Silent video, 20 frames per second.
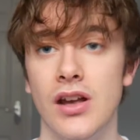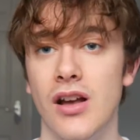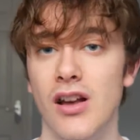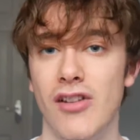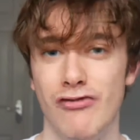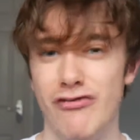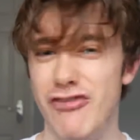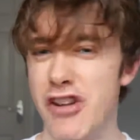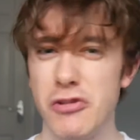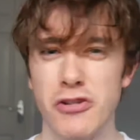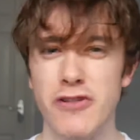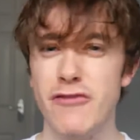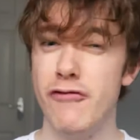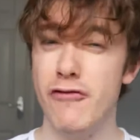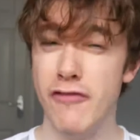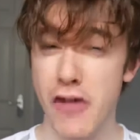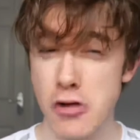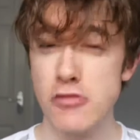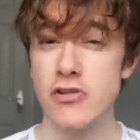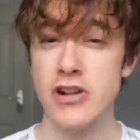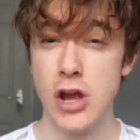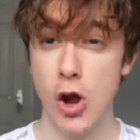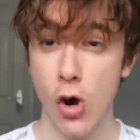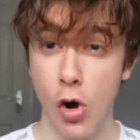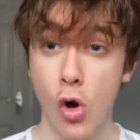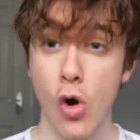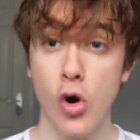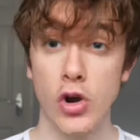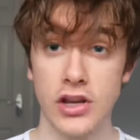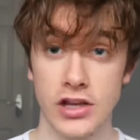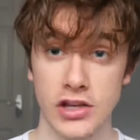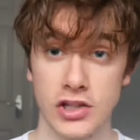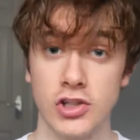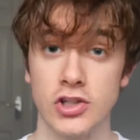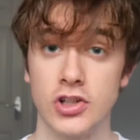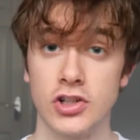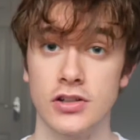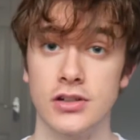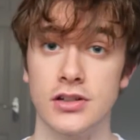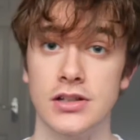are very, very
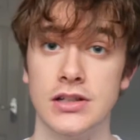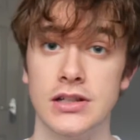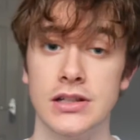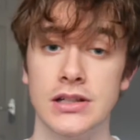hawkish.